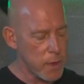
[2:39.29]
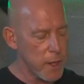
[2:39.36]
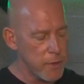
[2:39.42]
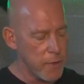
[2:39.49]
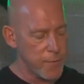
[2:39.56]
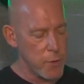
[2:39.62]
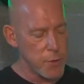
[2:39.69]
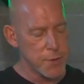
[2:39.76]
And
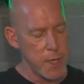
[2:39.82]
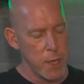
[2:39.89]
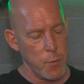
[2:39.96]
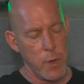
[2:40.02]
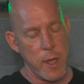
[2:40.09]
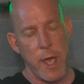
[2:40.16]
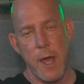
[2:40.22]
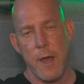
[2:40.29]
the first thing
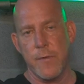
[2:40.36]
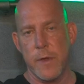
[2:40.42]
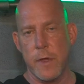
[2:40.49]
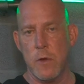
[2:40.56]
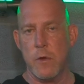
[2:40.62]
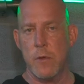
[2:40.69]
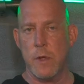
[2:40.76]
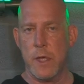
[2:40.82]
we have
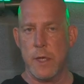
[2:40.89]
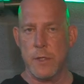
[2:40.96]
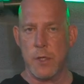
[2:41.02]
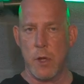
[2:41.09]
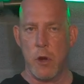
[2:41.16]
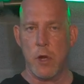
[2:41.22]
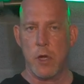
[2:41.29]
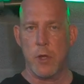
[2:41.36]
here is
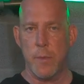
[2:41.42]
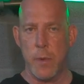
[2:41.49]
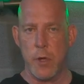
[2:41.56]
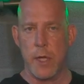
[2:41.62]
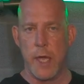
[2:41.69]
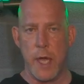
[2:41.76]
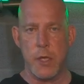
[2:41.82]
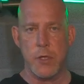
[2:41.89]
our
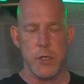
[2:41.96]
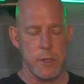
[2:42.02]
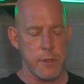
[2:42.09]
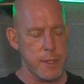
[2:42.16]
communication.